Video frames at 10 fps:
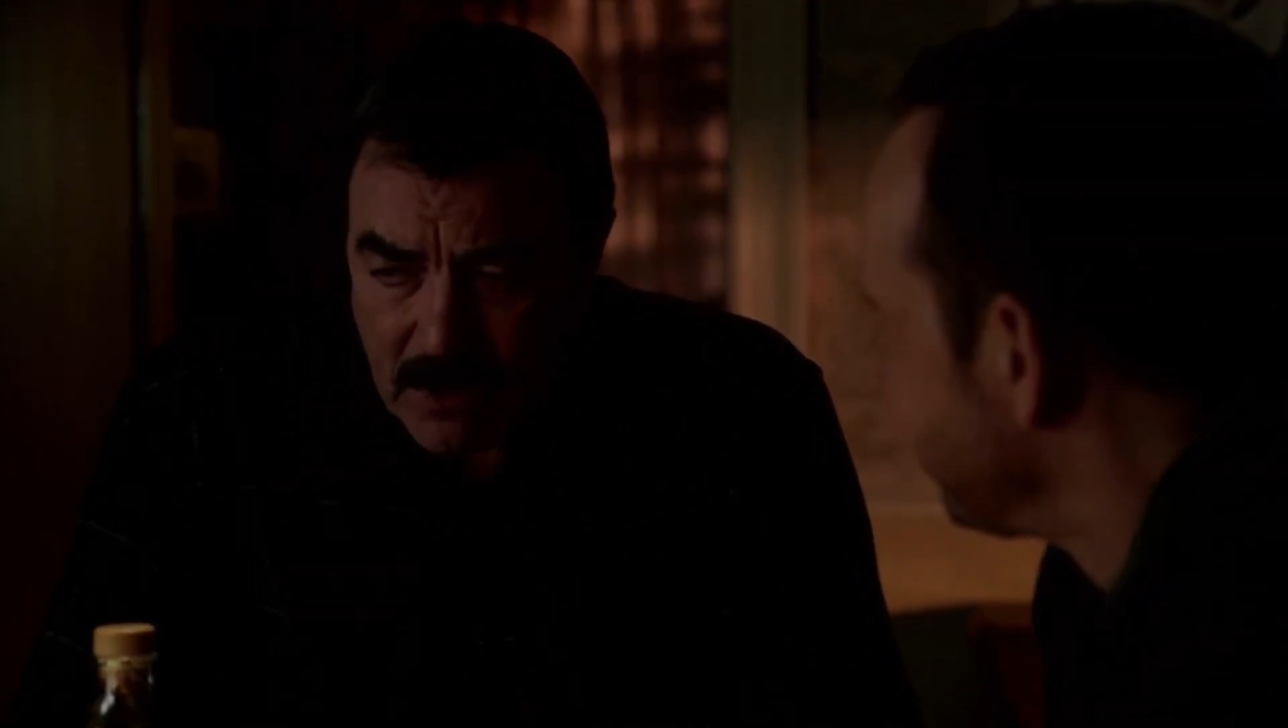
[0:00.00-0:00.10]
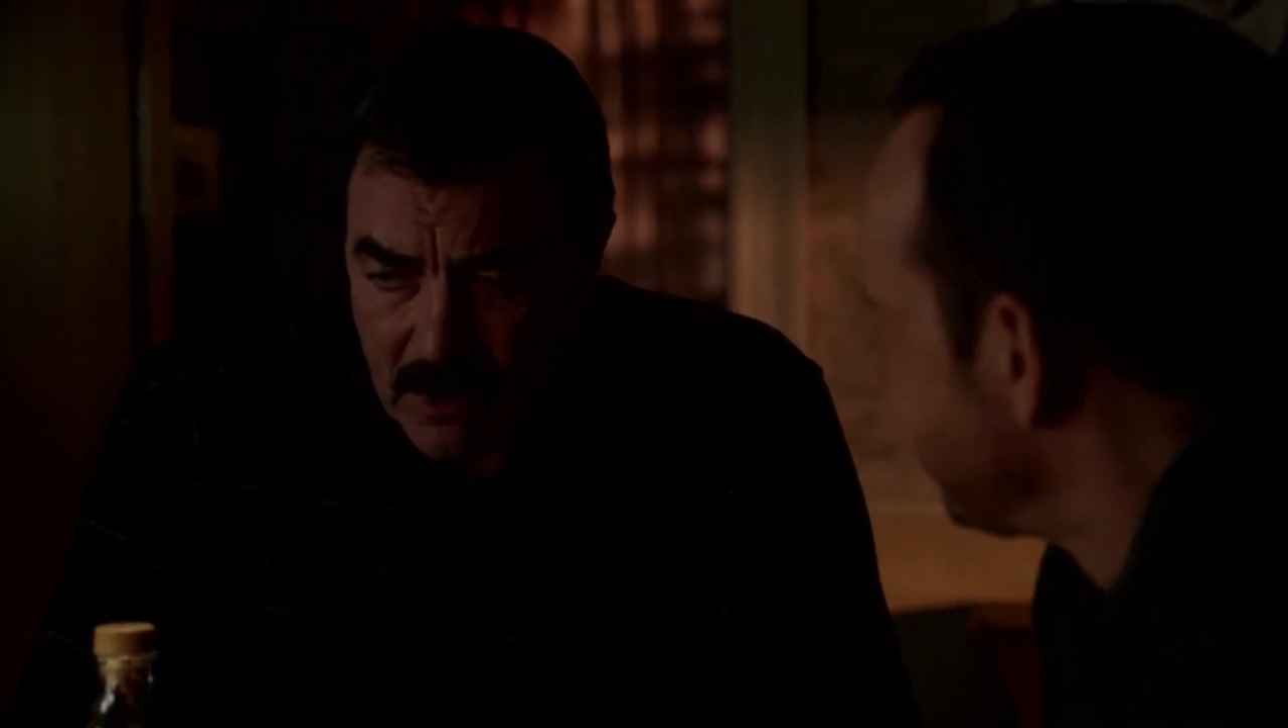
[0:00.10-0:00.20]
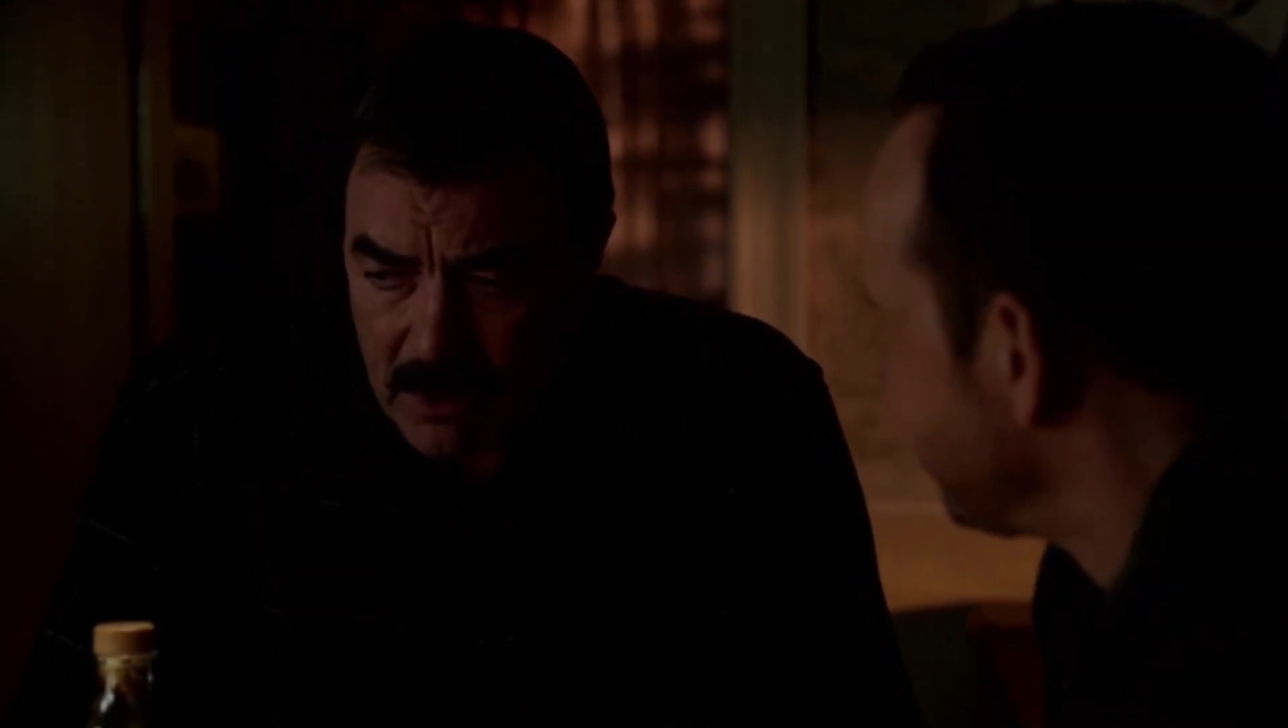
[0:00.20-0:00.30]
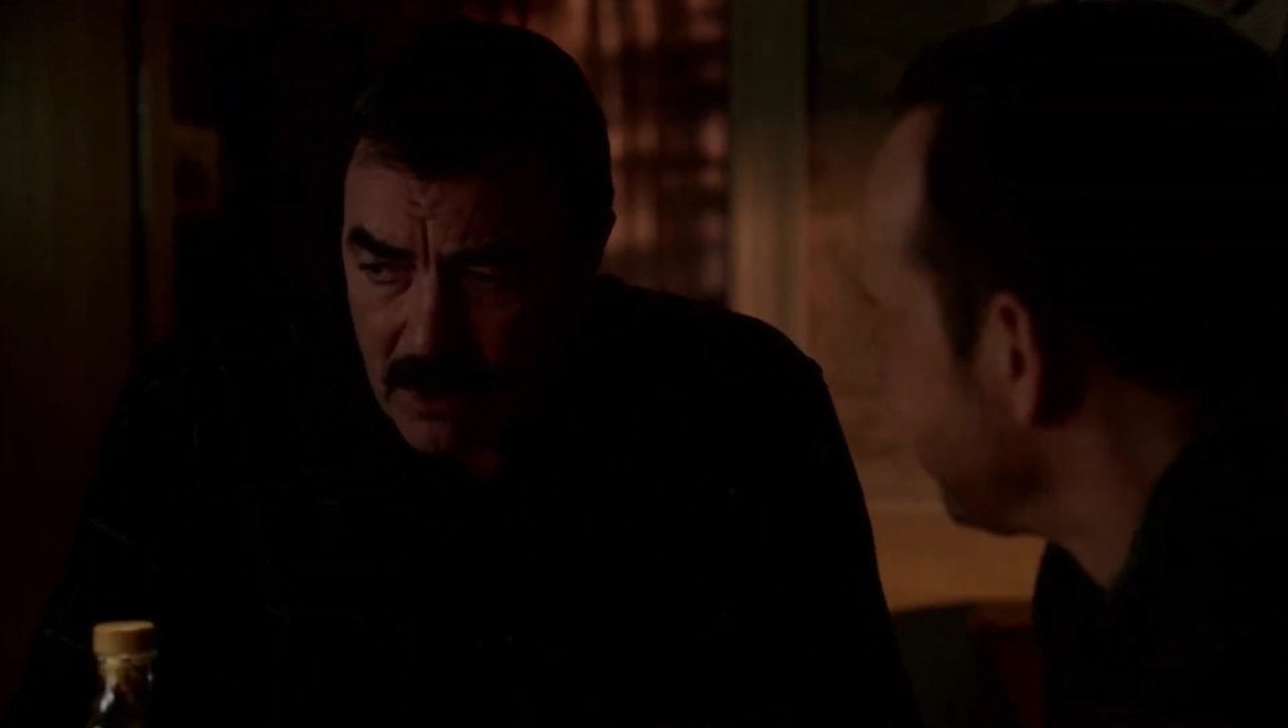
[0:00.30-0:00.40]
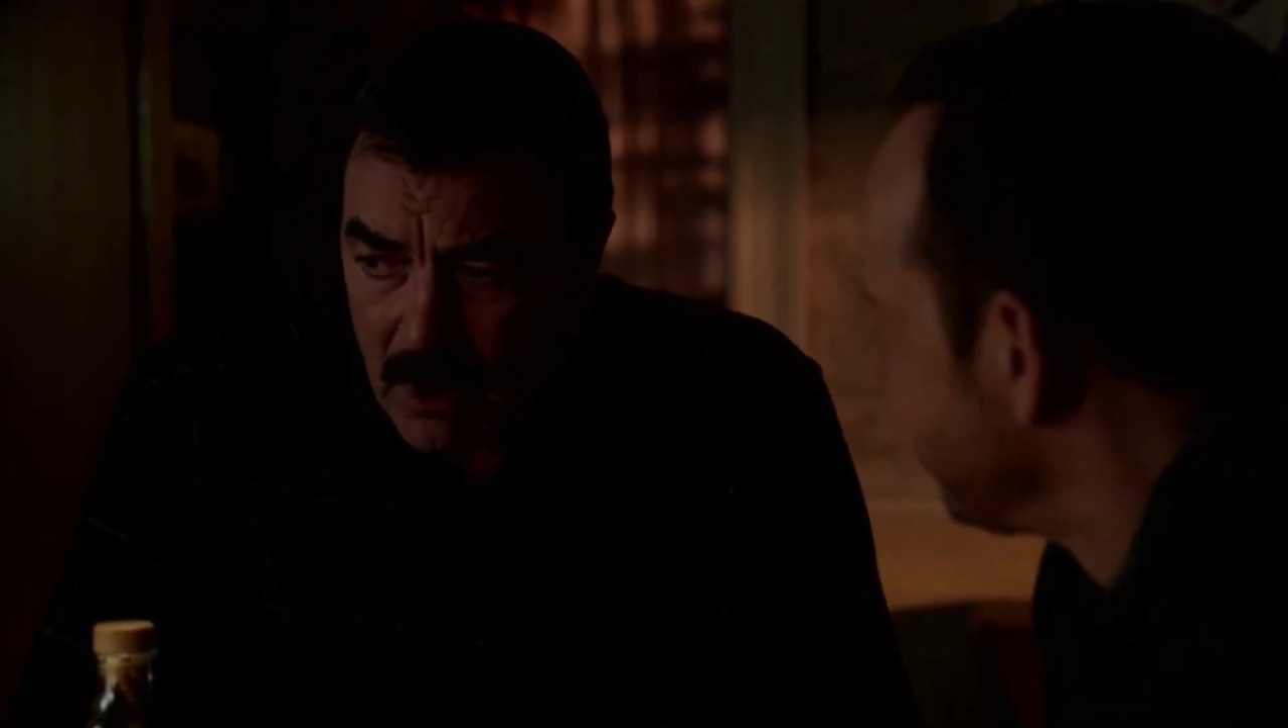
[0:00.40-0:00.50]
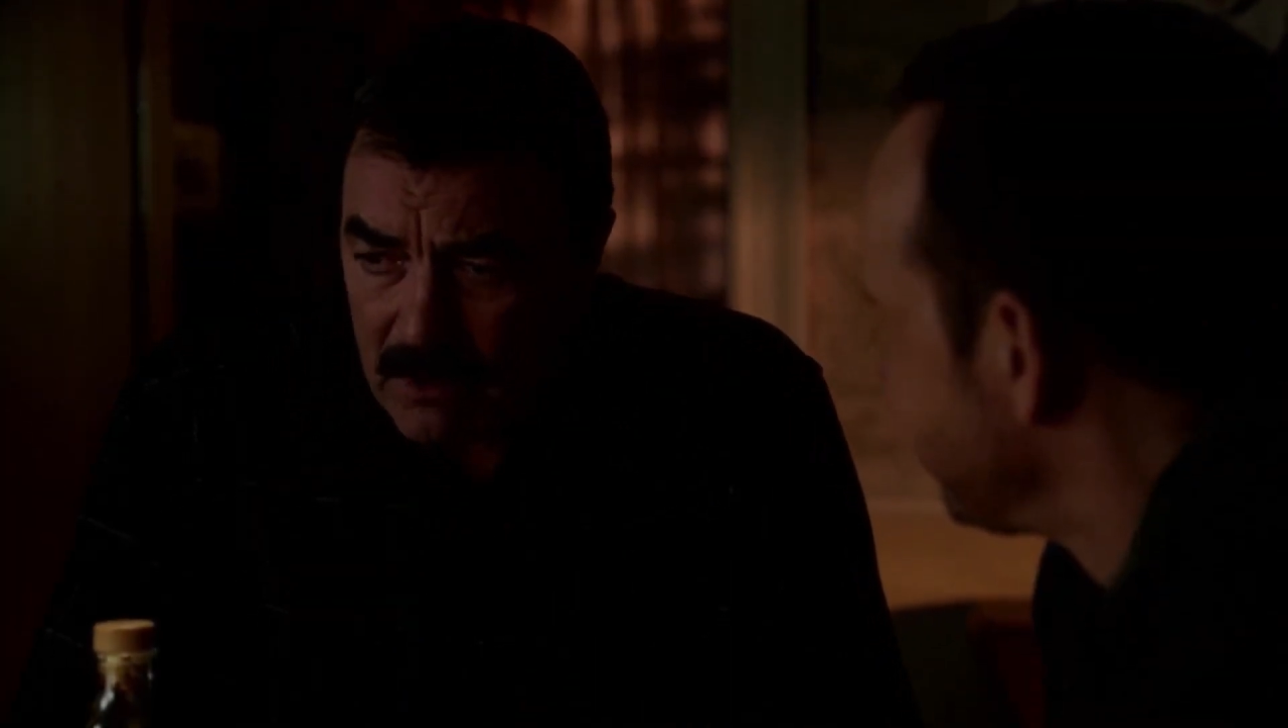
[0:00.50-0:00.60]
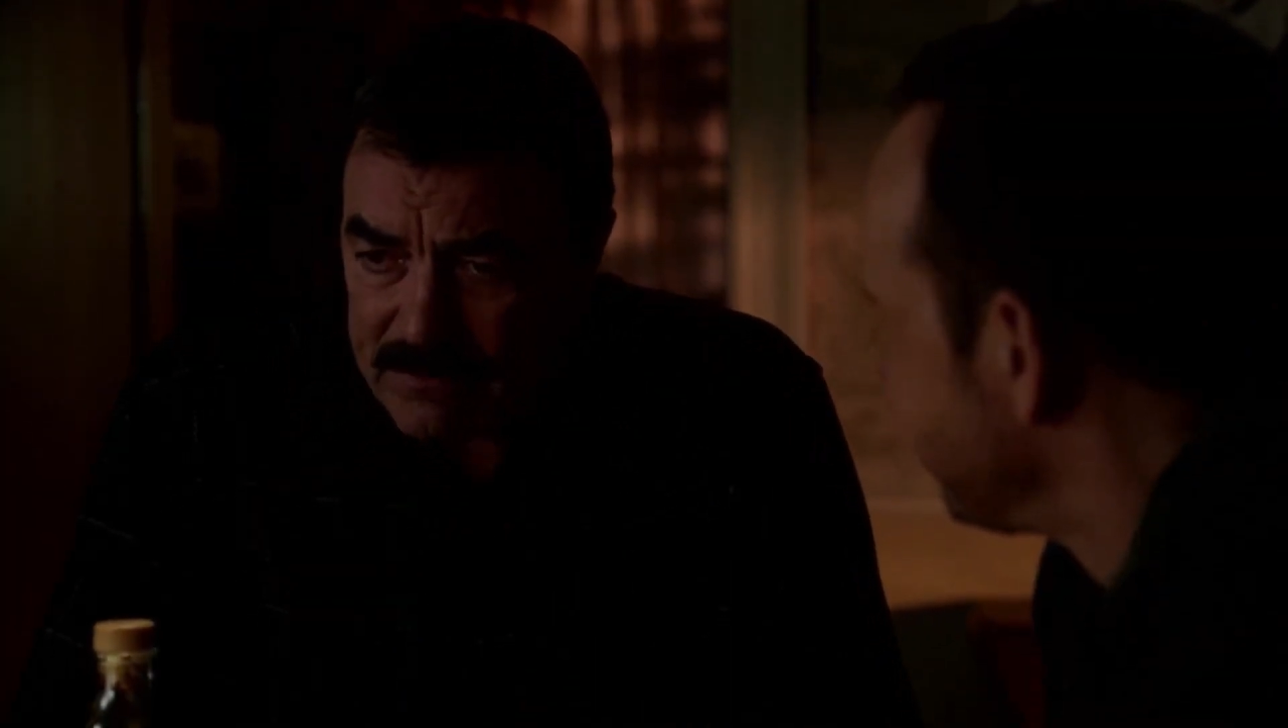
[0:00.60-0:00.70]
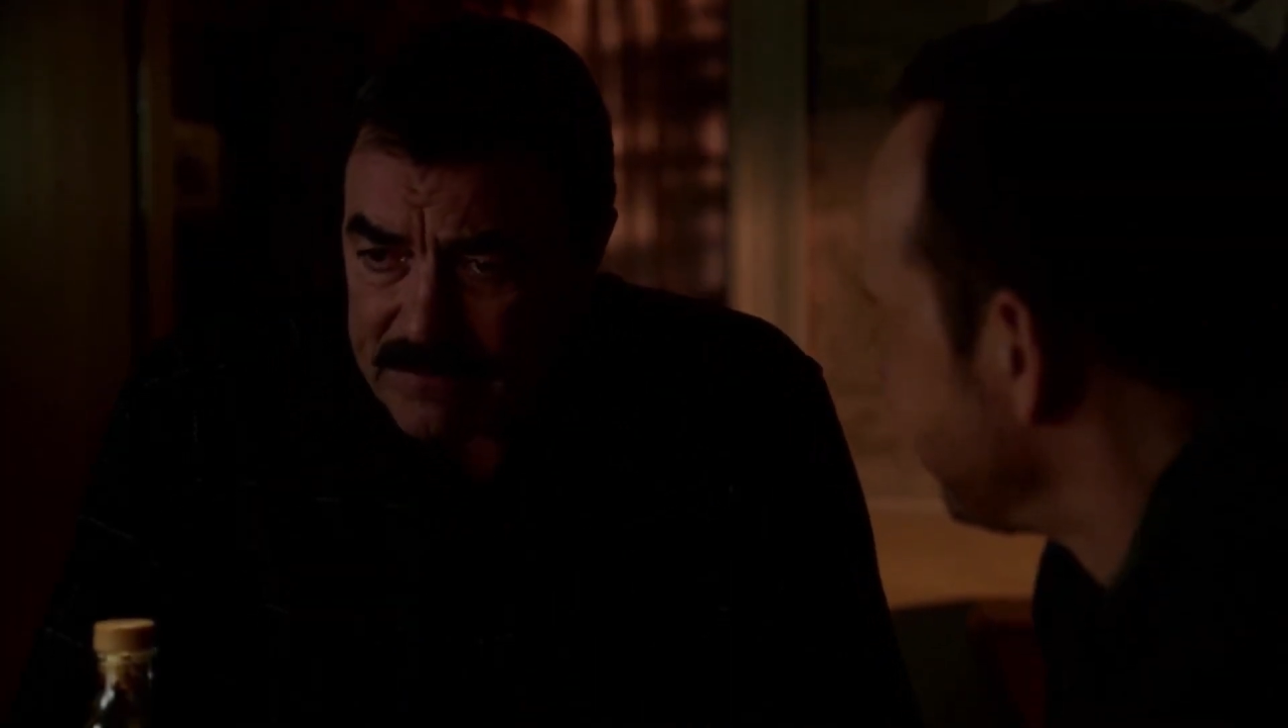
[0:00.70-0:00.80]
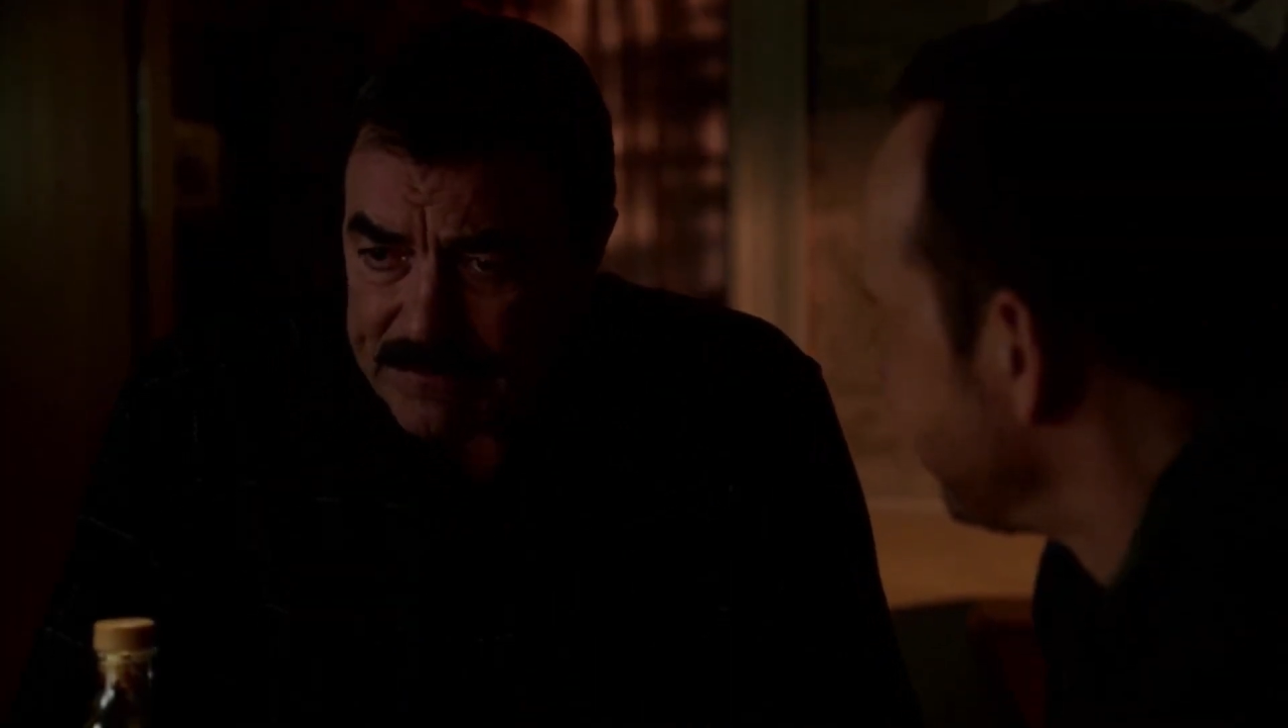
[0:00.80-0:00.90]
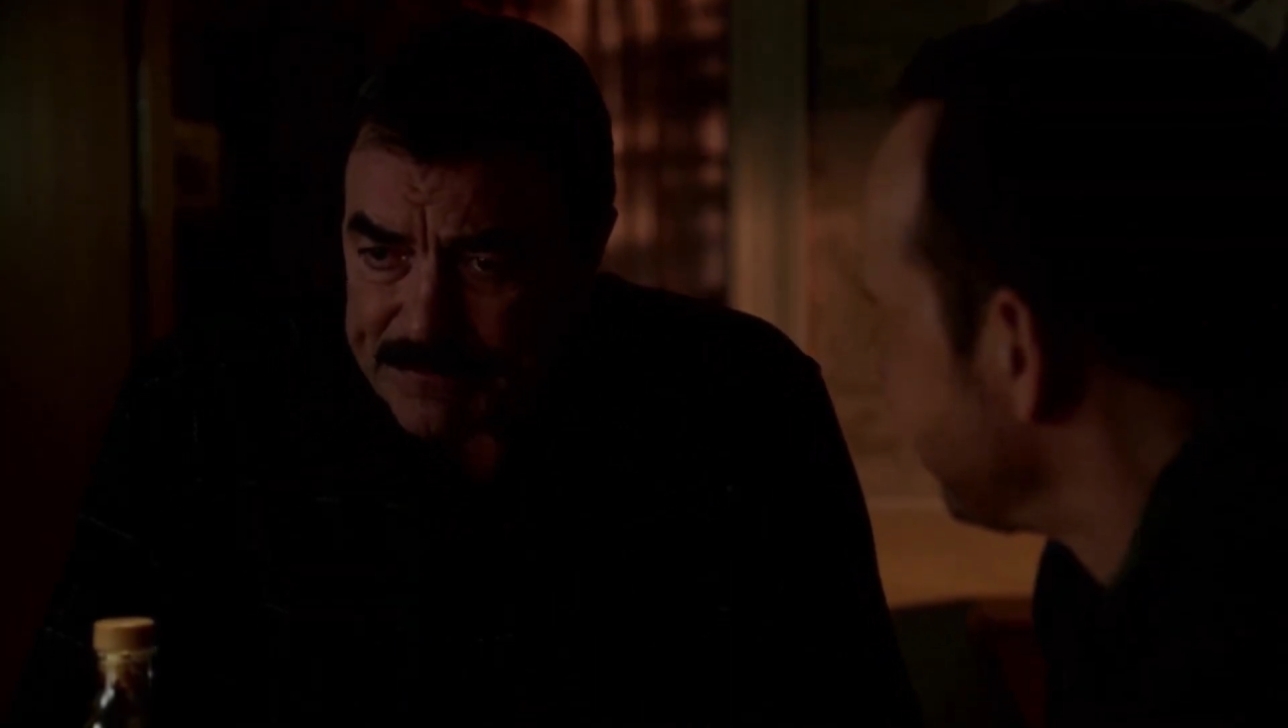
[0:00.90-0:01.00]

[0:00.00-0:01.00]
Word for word: on and off,